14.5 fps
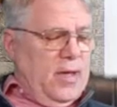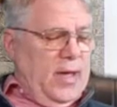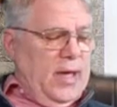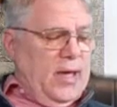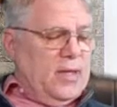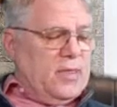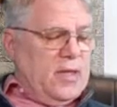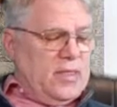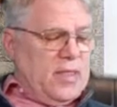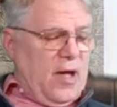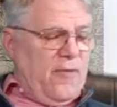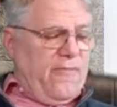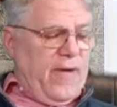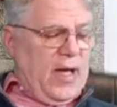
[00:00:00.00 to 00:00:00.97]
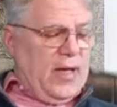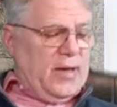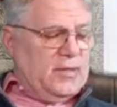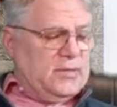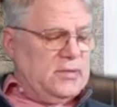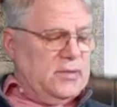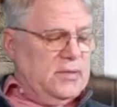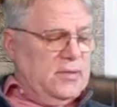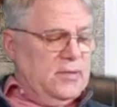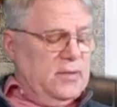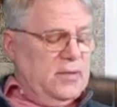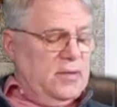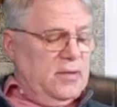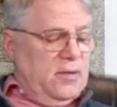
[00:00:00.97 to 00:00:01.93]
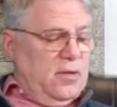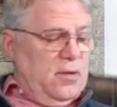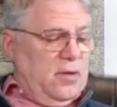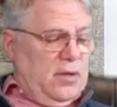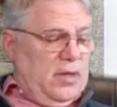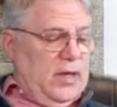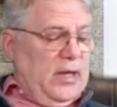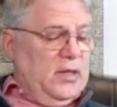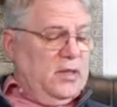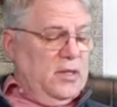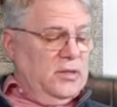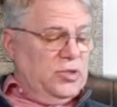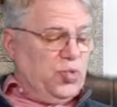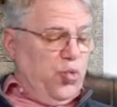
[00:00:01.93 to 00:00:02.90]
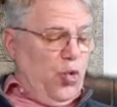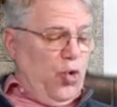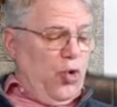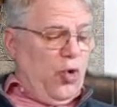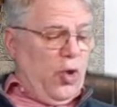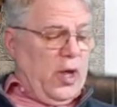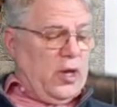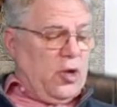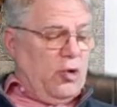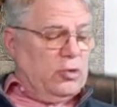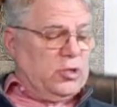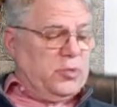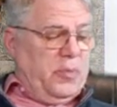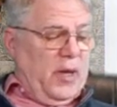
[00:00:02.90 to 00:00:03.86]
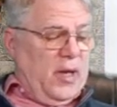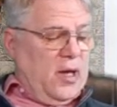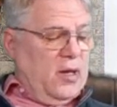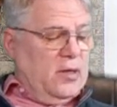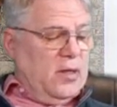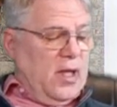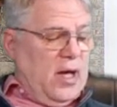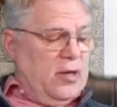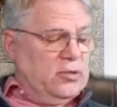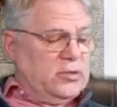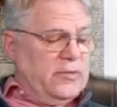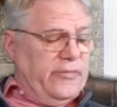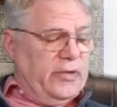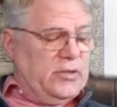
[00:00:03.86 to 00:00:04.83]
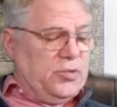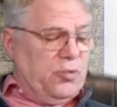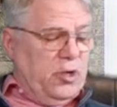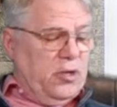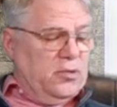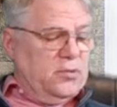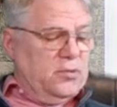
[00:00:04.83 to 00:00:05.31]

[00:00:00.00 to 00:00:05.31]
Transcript: eat that thou findest Eat this roll and go speak unto the house of Israel.